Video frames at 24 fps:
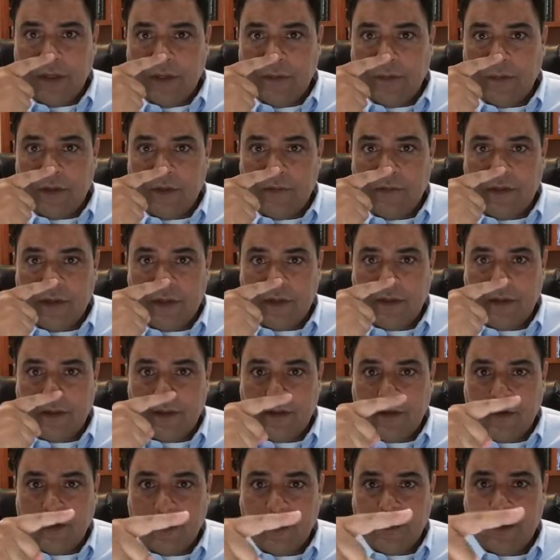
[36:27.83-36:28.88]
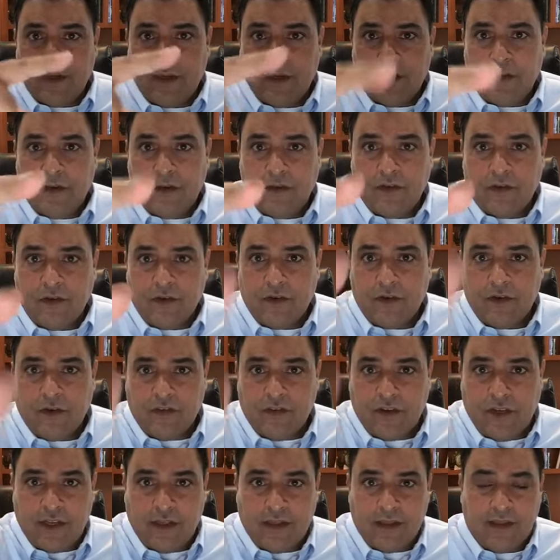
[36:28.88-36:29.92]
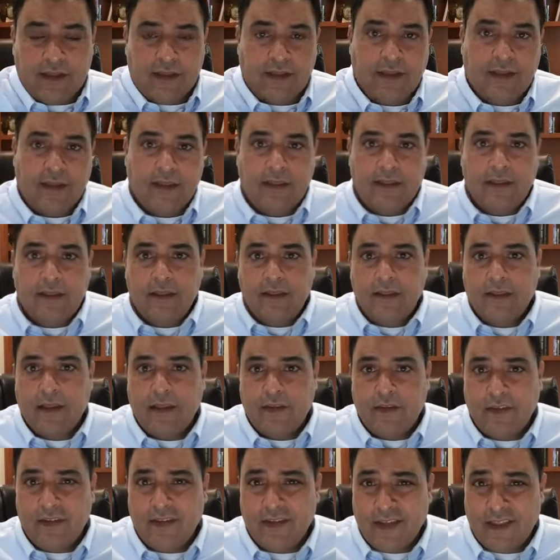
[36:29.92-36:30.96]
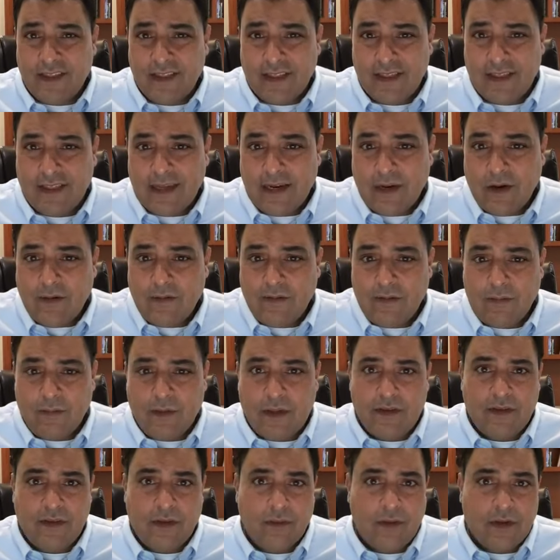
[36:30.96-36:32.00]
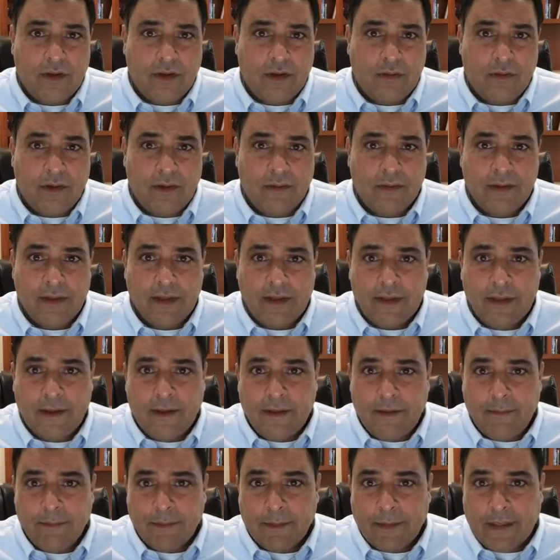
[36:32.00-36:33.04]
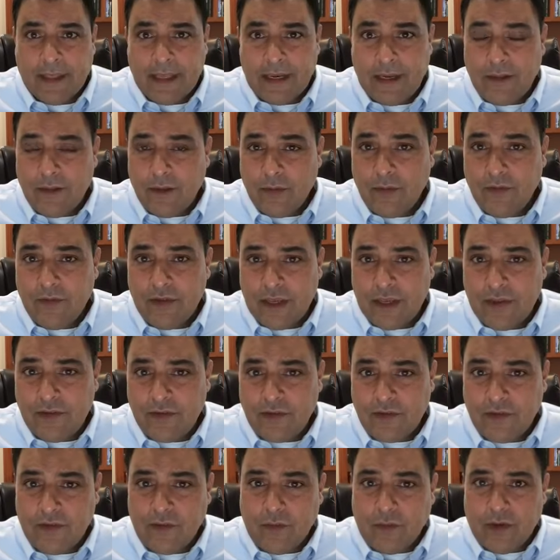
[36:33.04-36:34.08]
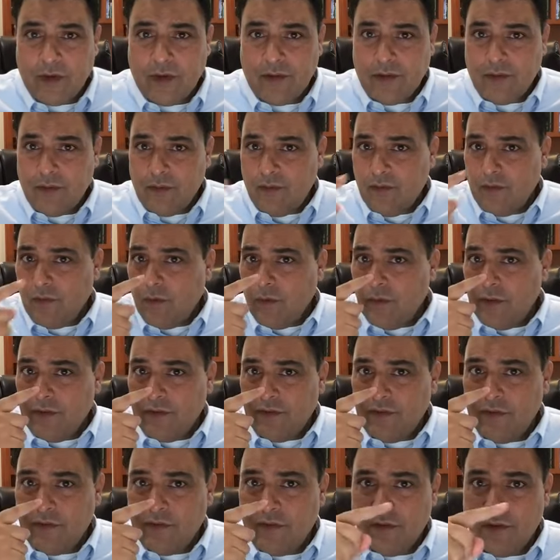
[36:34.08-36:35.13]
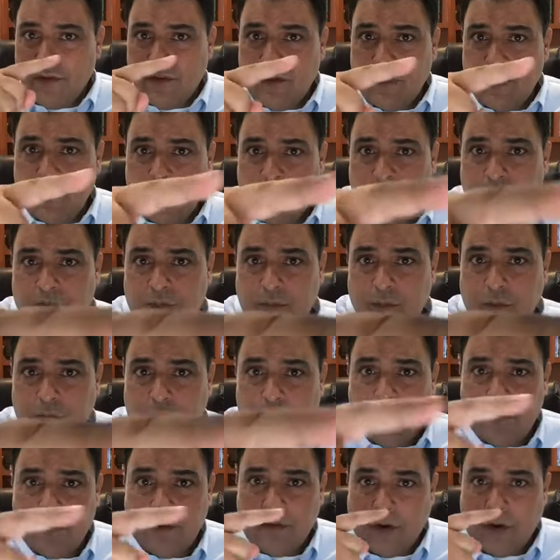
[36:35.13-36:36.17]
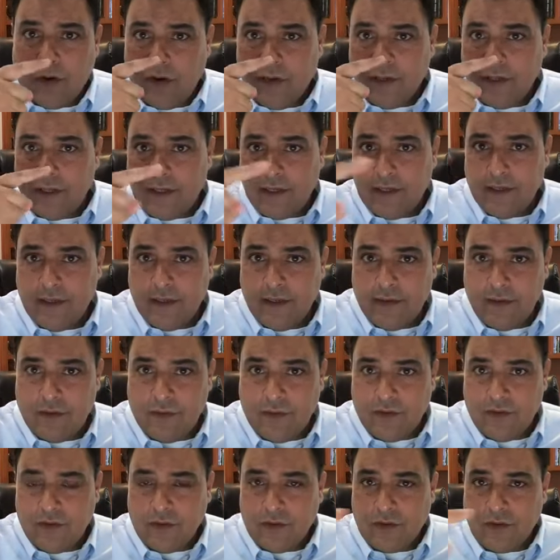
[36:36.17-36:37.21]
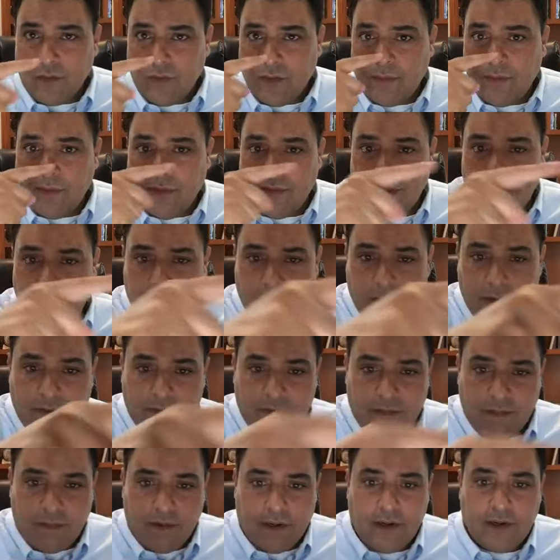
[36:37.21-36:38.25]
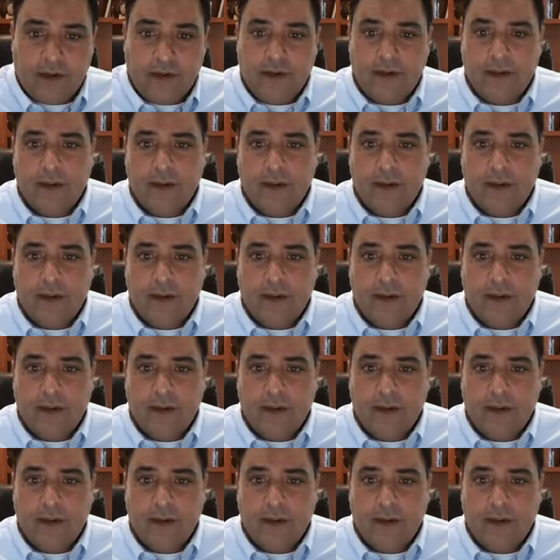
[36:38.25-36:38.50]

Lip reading: But if you get to the target and you start to shake like that, that's a sign that that area of the brain's not working well. And in those cases, you want to do focused, smooth targeting to start to rebuild that area of the brain.